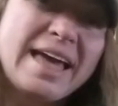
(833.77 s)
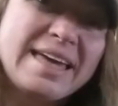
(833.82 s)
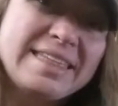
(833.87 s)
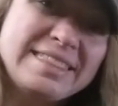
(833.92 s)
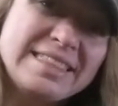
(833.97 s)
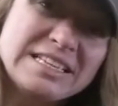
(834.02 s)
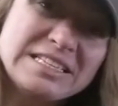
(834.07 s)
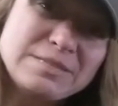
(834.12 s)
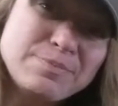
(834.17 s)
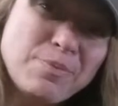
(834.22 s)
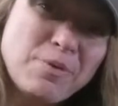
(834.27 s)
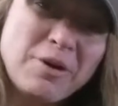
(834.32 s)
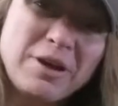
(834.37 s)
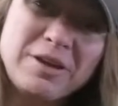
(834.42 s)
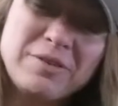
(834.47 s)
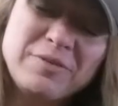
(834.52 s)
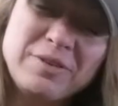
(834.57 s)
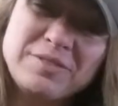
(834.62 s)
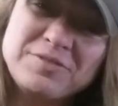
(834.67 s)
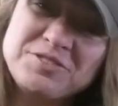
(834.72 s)
At this
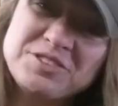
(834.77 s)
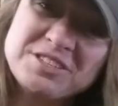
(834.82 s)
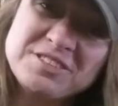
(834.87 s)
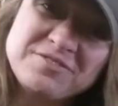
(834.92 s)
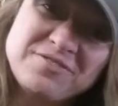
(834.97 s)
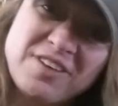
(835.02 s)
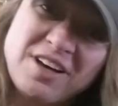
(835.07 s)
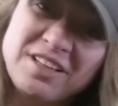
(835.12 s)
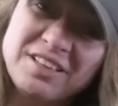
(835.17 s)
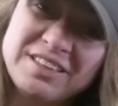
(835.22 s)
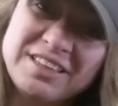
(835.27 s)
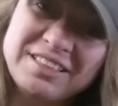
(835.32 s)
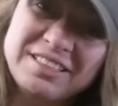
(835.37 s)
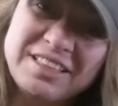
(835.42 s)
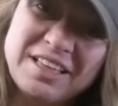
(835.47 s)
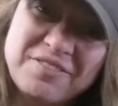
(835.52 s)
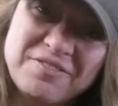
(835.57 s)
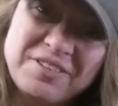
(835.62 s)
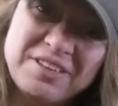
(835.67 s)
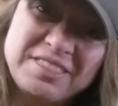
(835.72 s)
point, we've just fallen
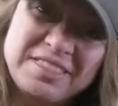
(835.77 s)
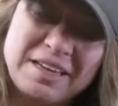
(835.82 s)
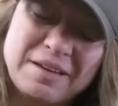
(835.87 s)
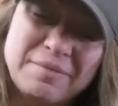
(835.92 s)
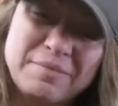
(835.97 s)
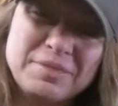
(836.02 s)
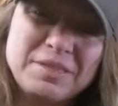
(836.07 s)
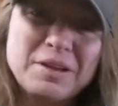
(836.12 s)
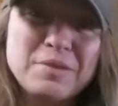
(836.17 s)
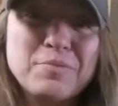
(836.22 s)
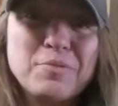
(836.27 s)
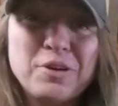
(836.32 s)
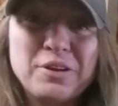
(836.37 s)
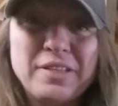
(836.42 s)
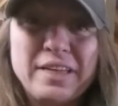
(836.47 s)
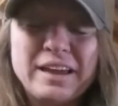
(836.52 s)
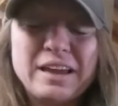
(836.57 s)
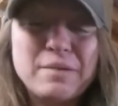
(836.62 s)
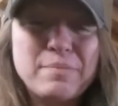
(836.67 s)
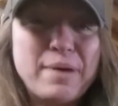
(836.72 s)
in love with them. They're
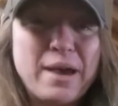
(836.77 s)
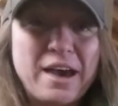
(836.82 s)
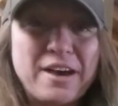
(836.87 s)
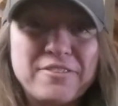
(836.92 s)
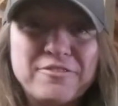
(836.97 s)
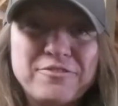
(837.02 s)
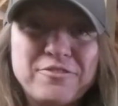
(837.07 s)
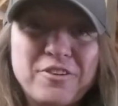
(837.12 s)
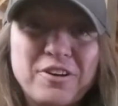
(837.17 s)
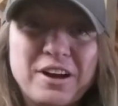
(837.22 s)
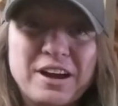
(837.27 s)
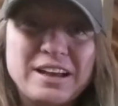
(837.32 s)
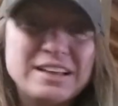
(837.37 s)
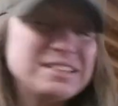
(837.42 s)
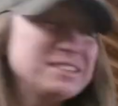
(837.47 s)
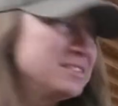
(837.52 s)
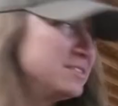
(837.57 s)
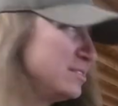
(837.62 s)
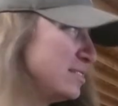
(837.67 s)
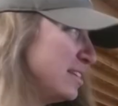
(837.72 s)
more like a pet for
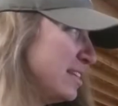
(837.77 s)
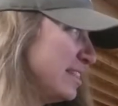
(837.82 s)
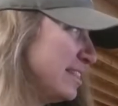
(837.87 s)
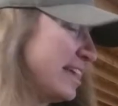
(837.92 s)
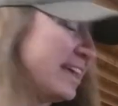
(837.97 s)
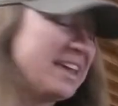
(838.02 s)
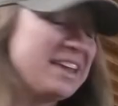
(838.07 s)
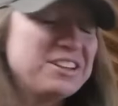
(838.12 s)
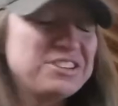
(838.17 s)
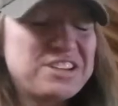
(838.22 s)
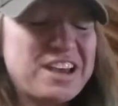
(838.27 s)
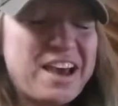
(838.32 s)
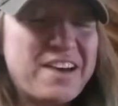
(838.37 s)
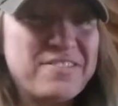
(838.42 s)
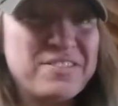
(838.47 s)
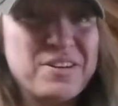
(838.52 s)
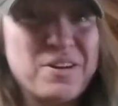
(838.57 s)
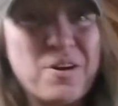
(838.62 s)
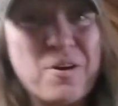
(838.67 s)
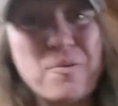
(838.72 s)
us. They each
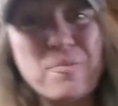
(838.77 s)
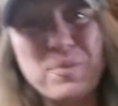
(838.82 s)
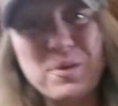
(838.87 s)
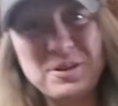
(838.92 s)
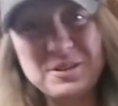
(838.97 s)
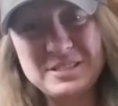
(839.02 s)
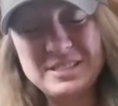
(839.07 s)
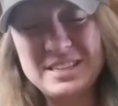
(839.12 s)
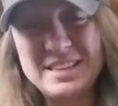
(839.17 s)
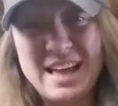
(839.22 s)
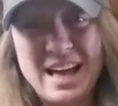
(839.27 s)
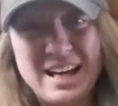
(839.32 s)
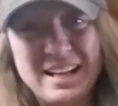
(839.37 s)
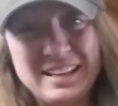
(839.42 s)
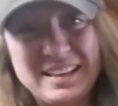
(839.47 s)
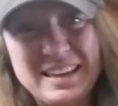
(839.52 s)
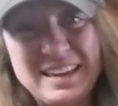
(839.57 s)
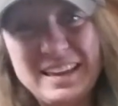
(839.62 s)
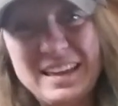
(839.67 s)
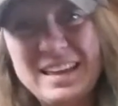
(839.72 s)
have their own
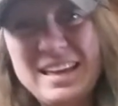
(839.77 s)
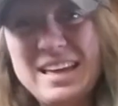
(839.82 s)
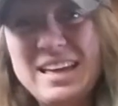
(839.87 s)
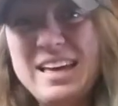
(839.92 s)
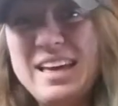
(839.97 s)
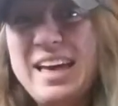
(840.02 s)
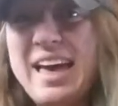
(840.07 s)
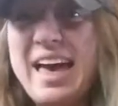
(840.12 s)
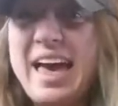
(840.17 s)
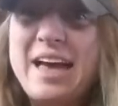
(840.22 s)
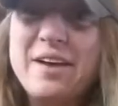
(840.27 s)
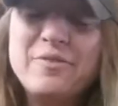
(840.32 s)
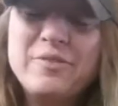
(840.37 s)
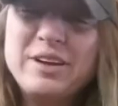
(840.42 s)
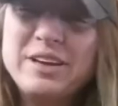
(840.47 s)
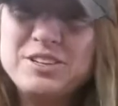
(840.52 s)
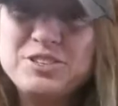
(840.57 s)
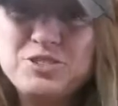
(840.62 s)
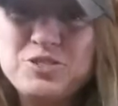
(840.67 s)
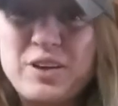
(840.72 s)
personality, and
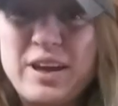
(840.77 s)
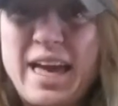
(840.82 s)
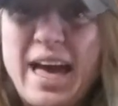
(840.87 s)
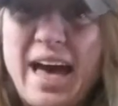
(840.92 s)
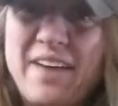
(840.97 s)
we enjoy